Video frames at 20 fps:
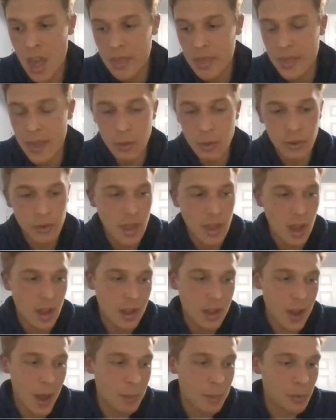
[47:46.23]
was a
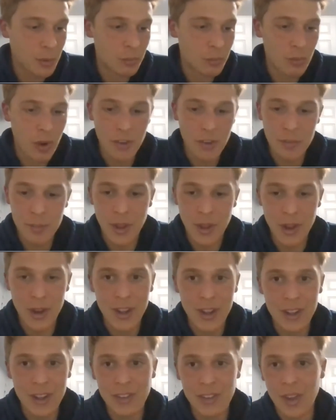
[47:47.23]
couple rough
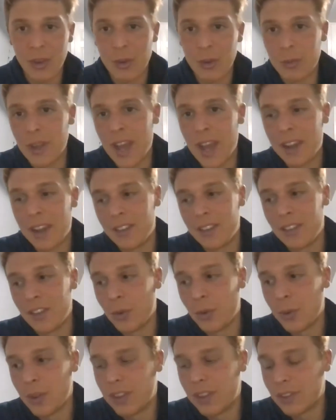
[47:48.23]
periods, like when we had to
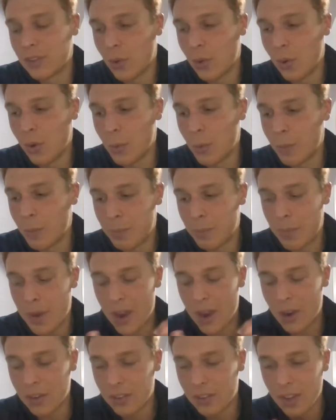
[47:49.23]
deal with this whole
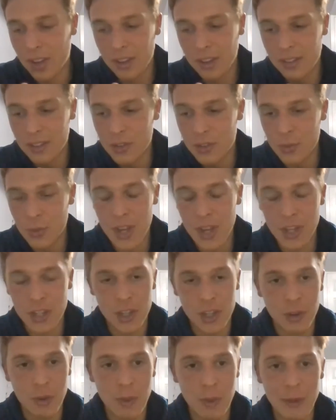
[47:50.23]
parasite
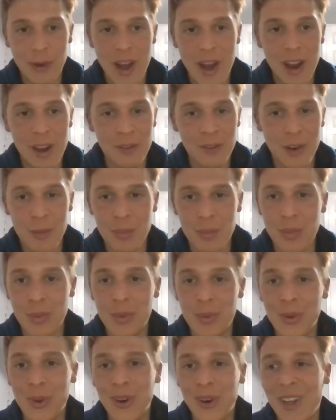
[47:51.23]
situation and we were out of our
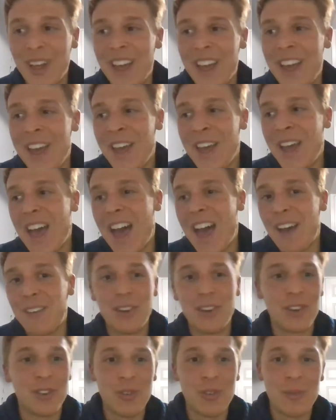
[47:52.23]
pool,
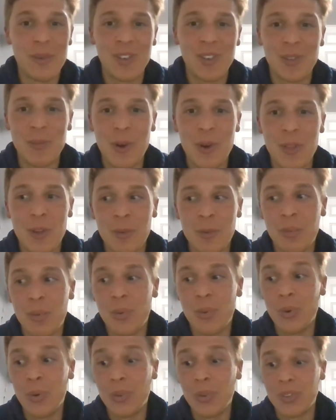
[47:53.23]
having to swim at some other
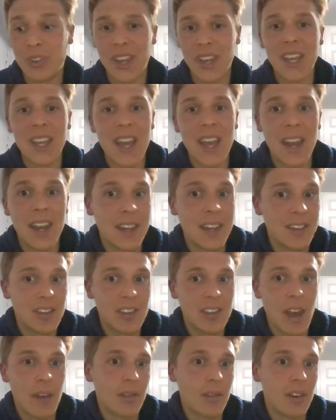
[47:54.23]
pools, like at
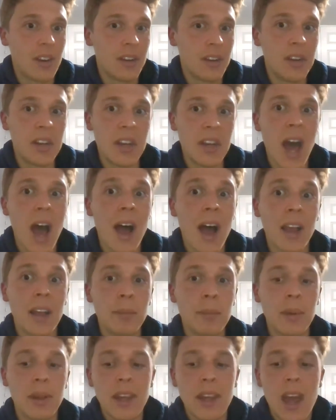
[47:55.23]
7 to 9
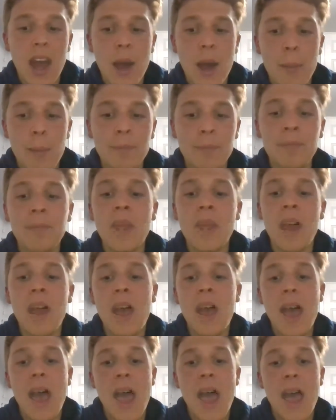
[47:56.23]
p.m.
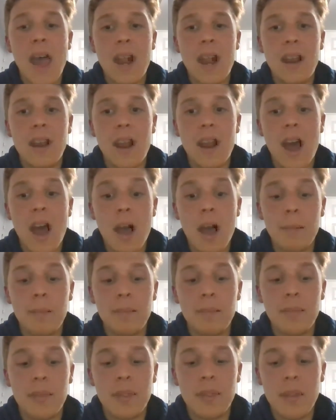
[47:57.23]
and
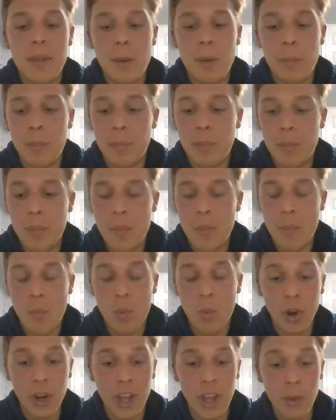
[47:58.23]

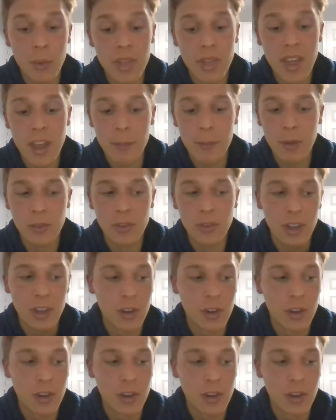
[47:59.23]
working with him. I was like,